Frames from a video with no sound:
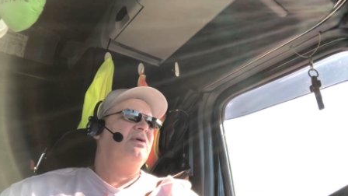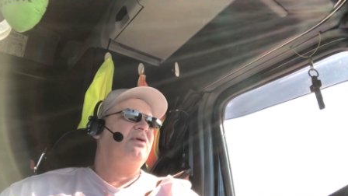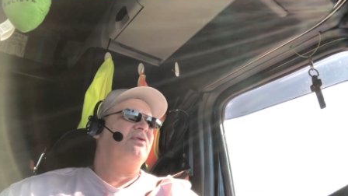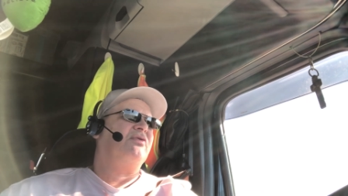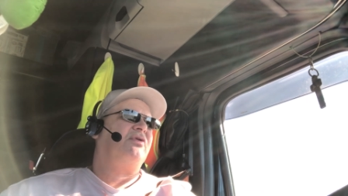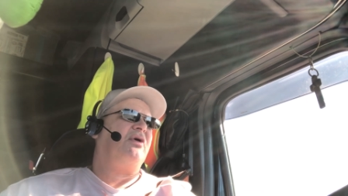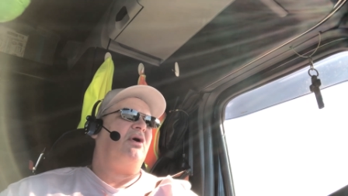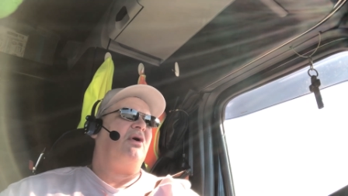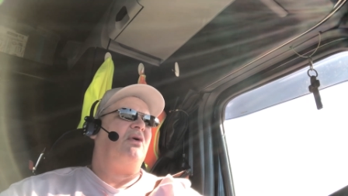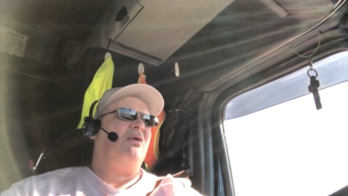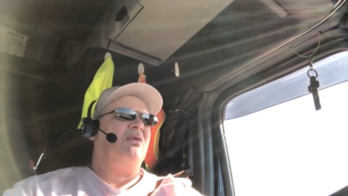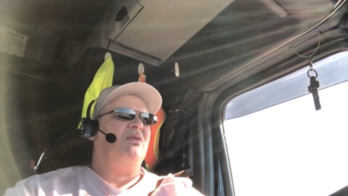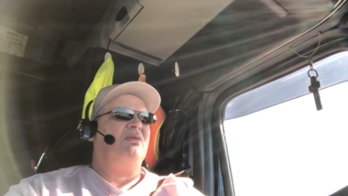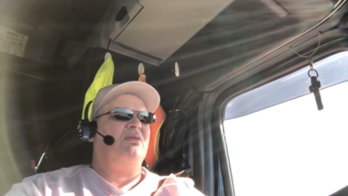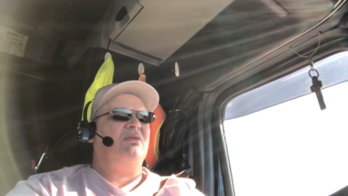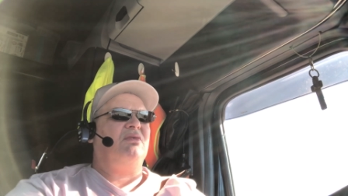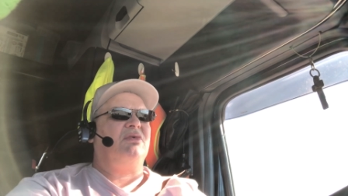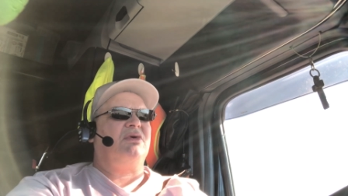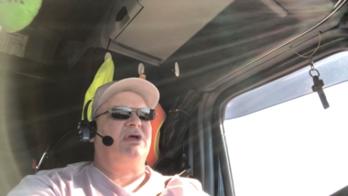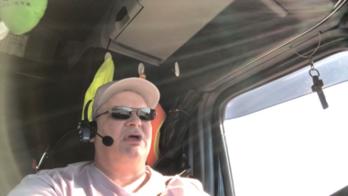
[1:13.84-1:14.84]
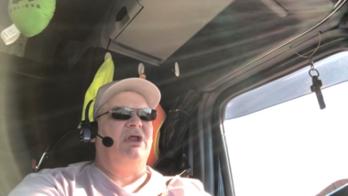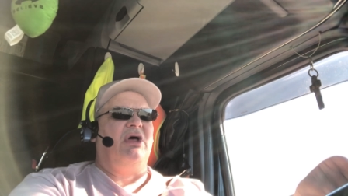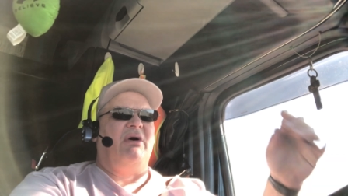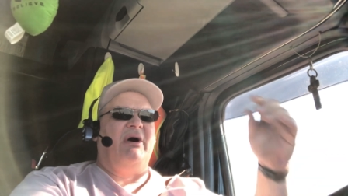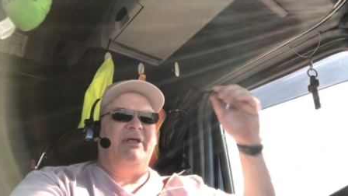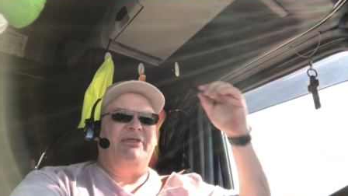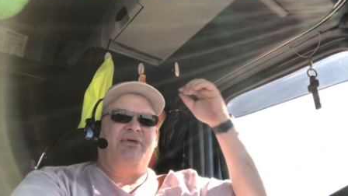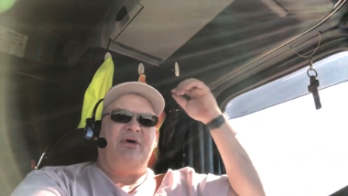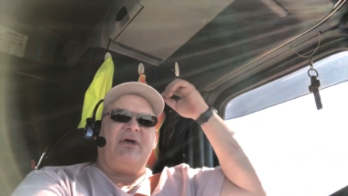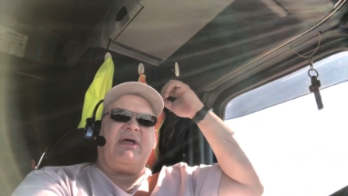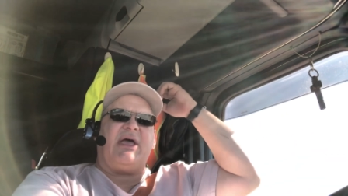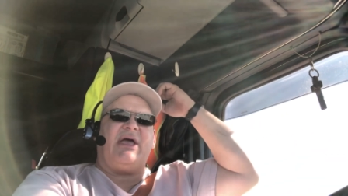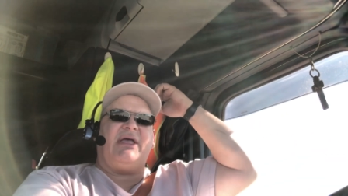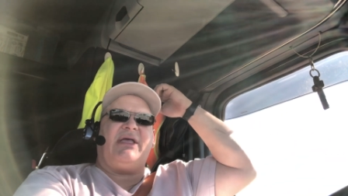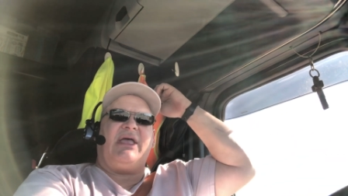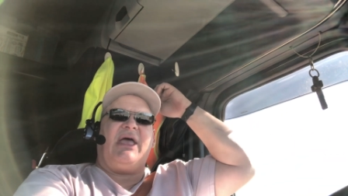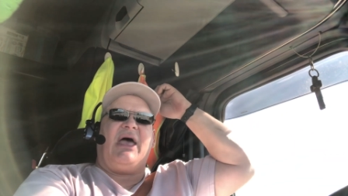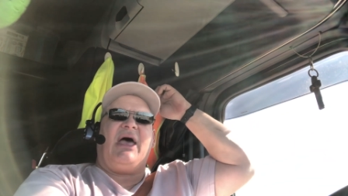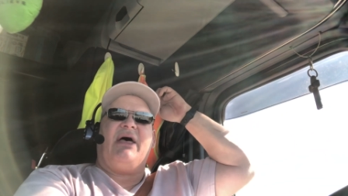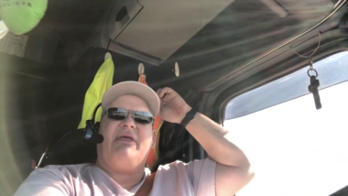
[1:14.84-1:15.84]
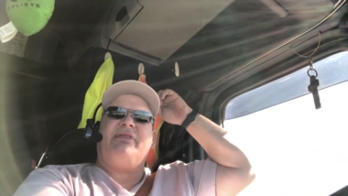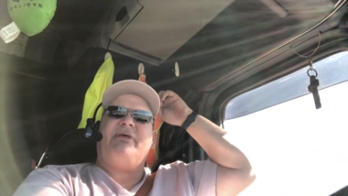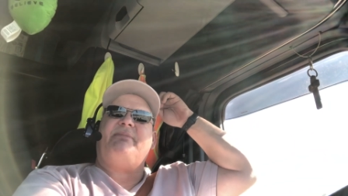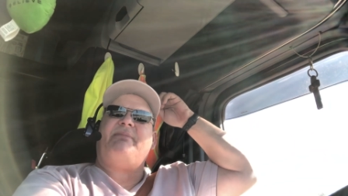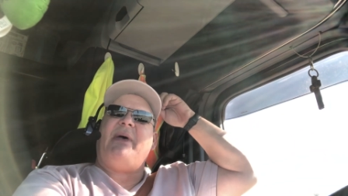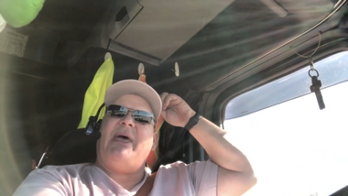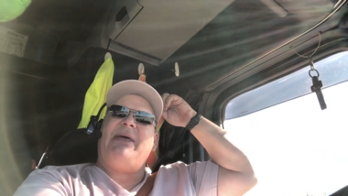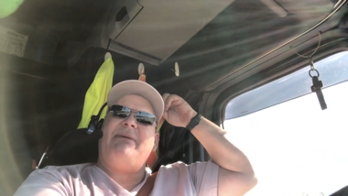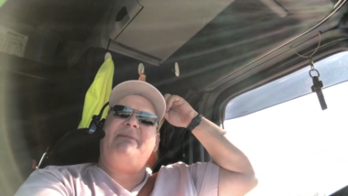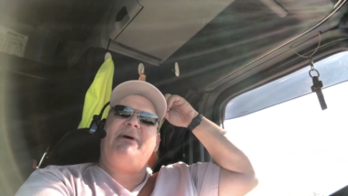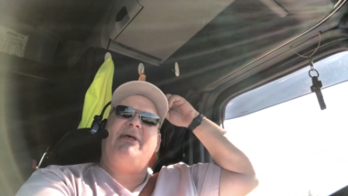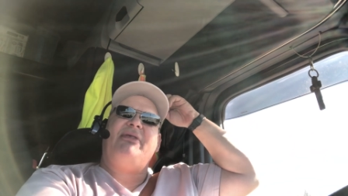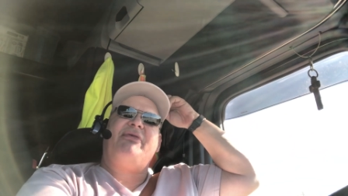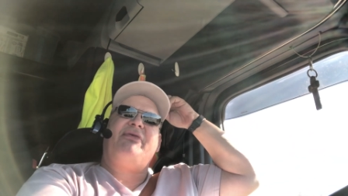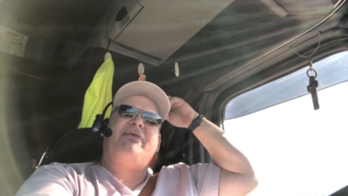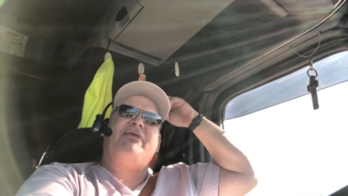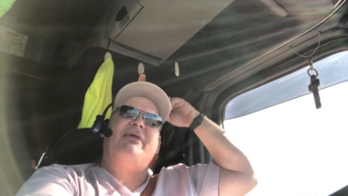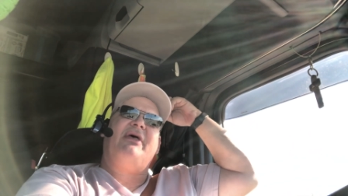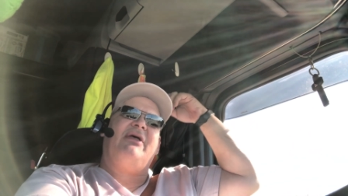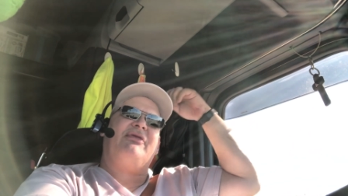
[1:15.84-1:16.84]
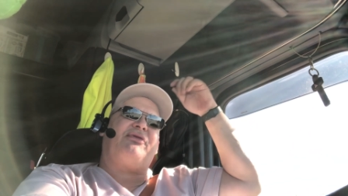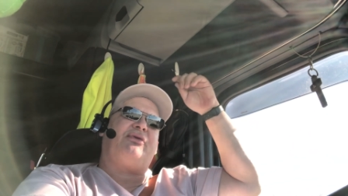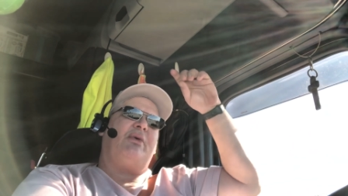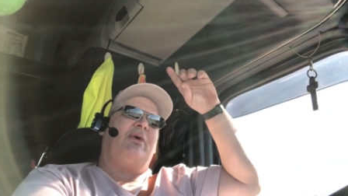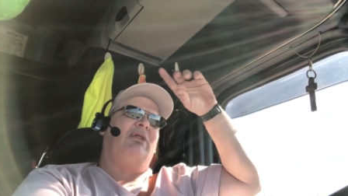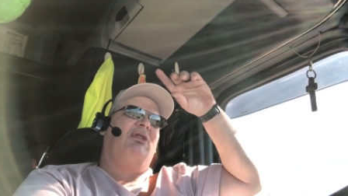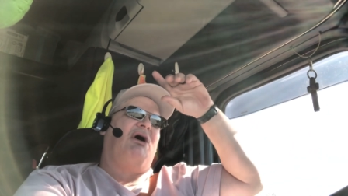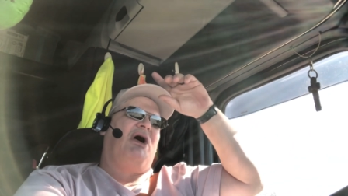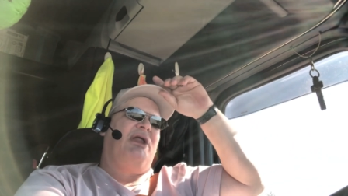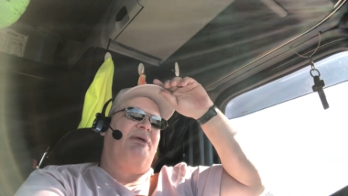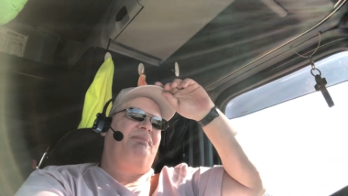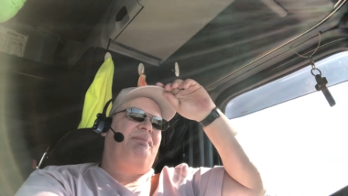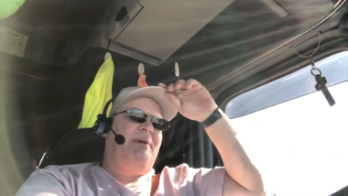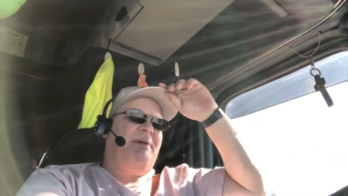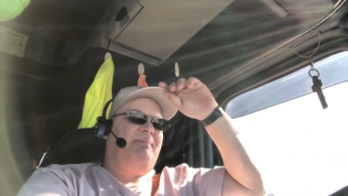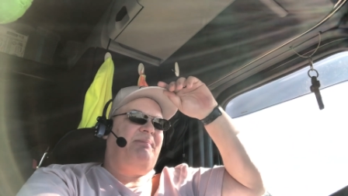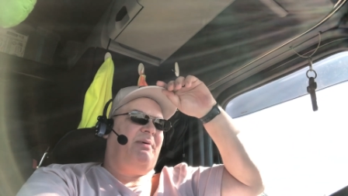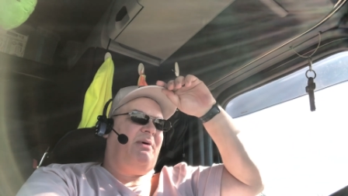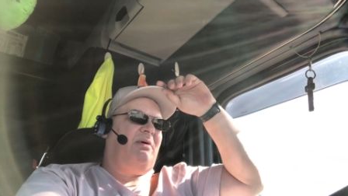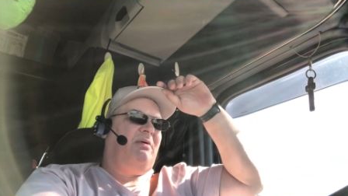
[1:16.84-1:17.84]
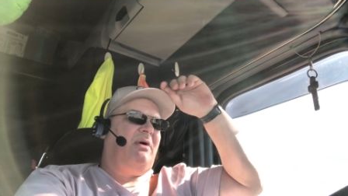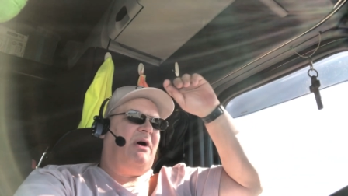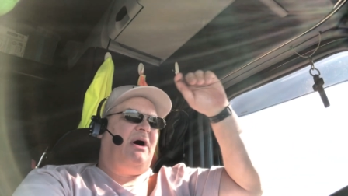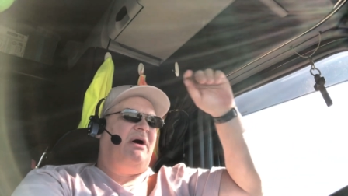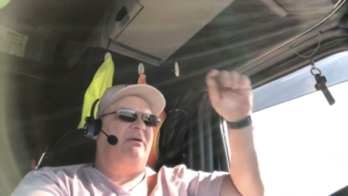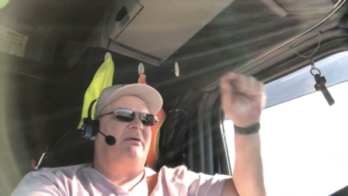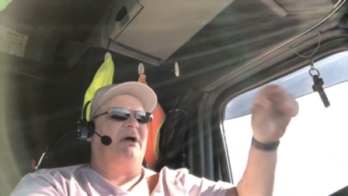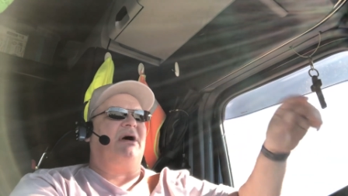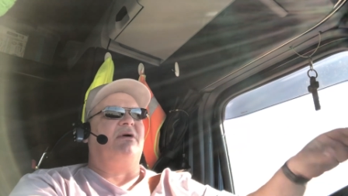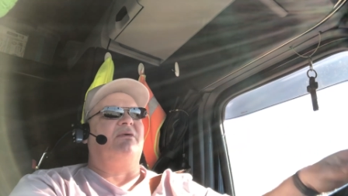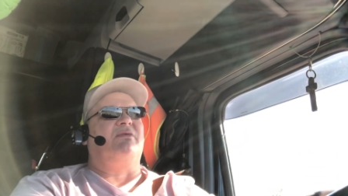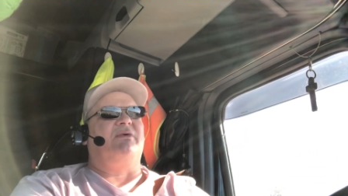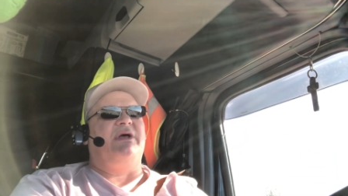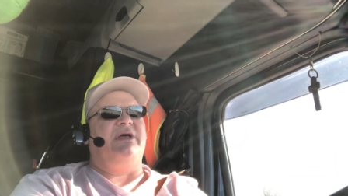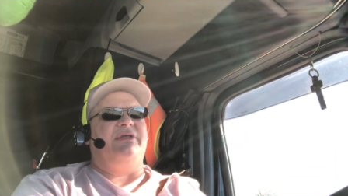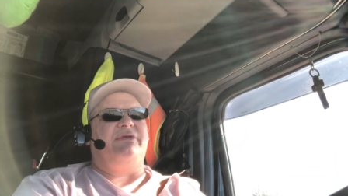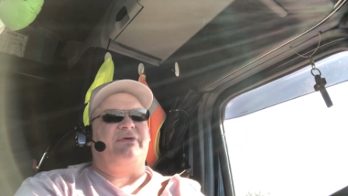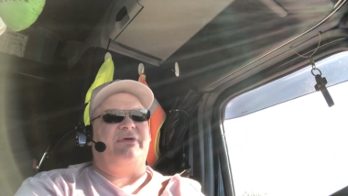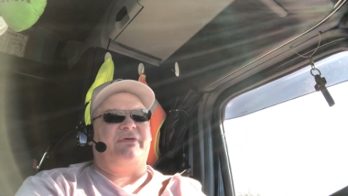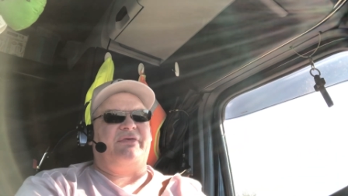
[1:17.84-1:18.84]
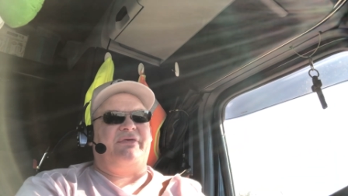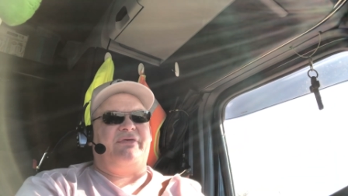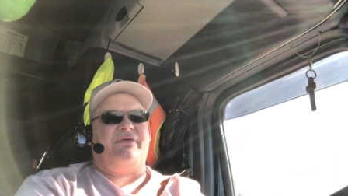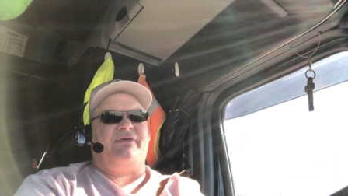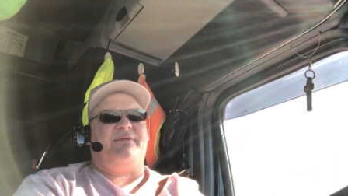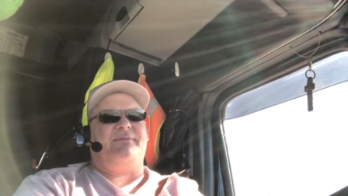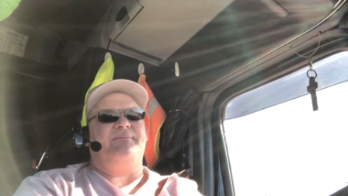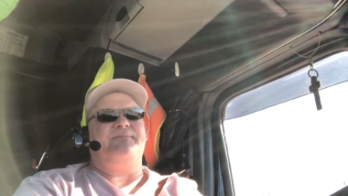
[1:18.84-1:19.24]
So you know, I took it. Yeah, the payments uh, to a lot of people are outrageous.